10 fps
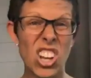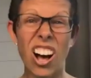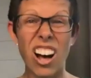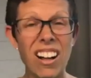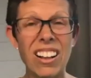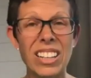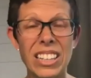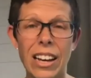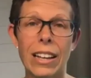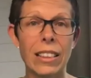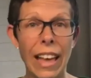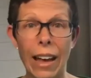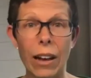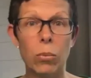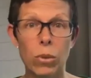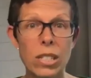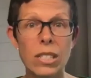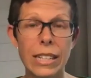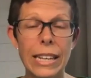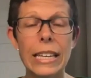all got that
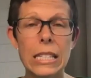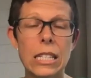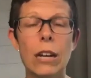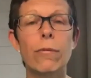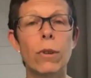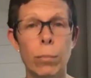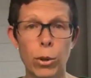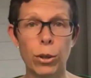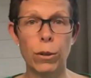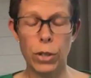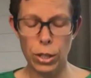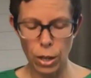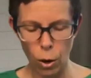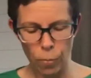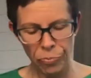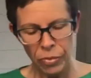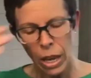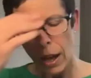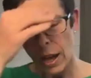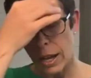icky stuff removed. So
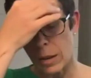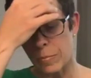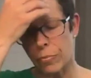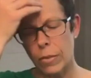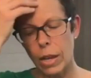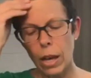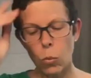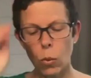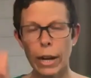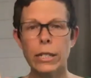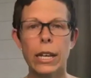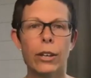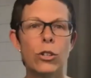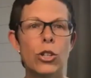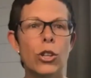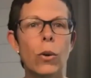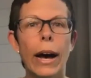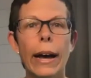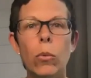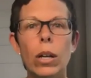um, want to tell you too,
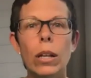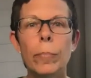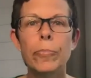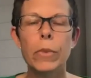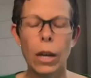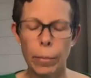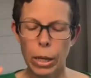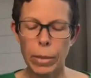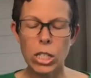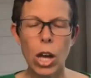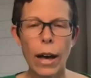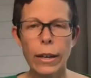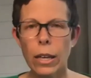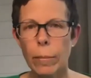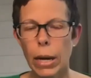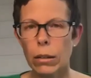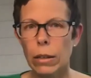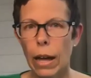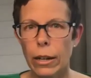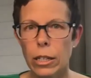I will, I'm going to be talking about a
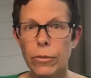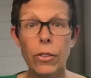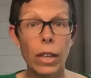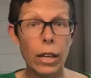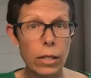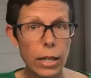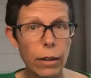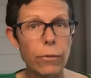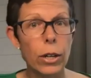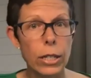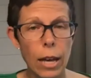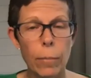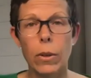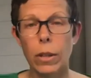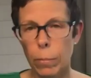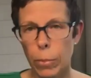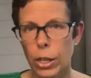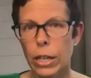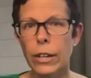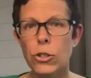lot of different things. Like for example, the
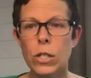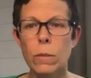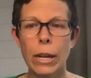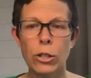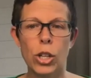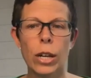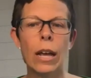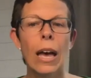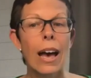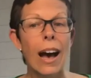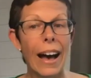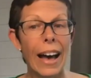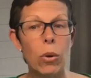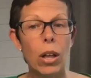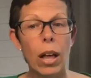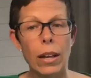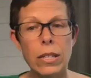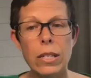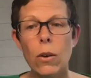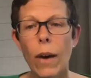Berkey I just mentioned, I will
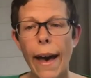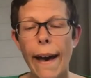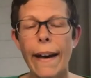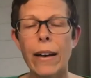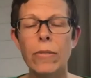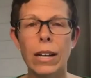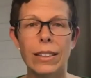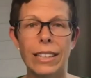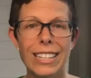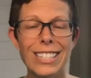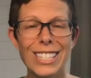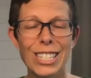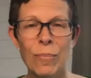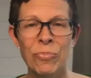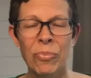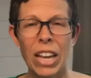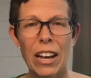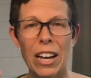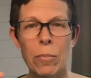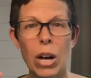also have a list
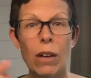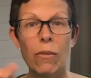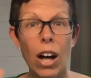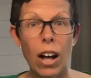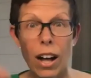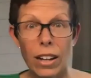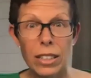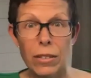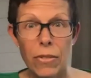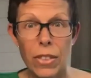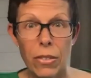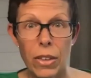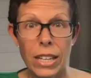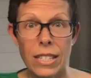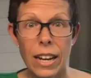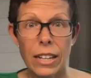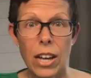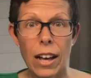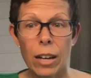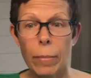um, of all of the things that I
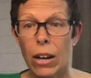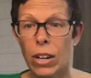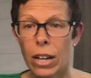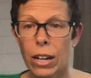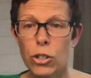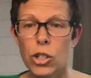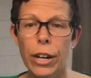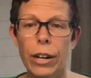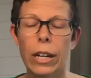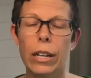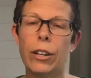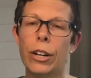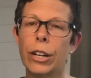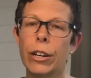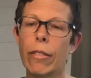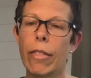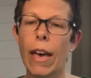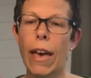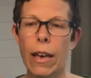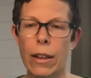talk about and I'll share it here near the
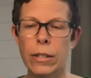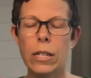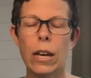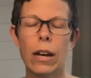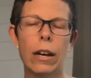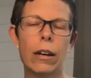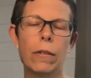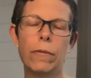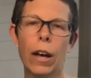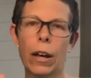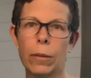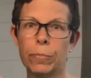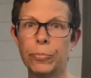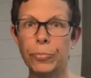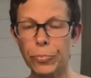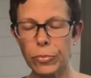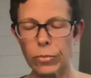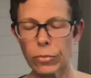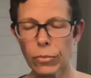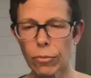end of um,
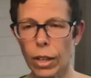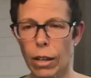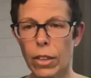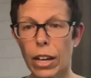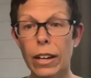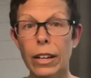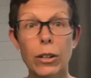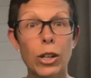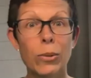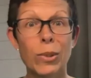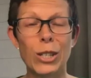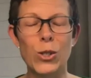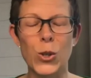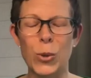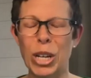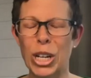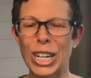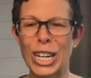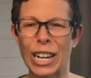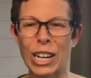the the Zoom
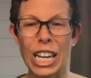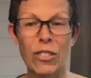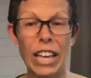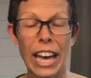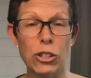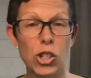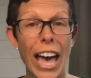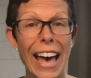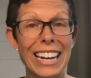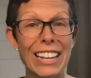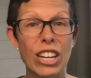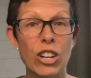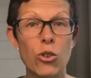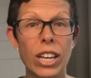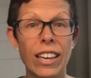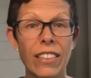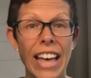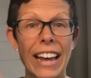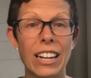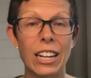here and in that chat, and then you can get
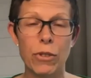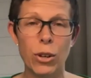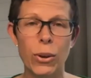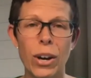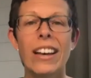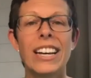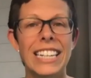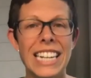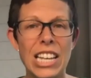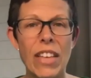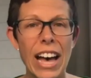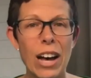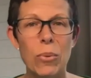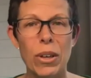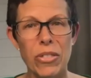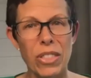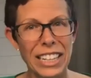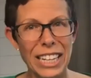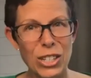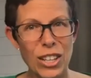that. And if you need that with the
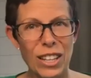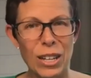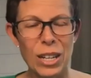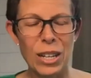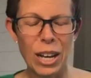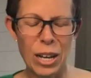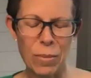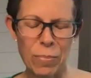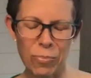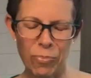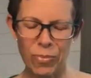link to the um,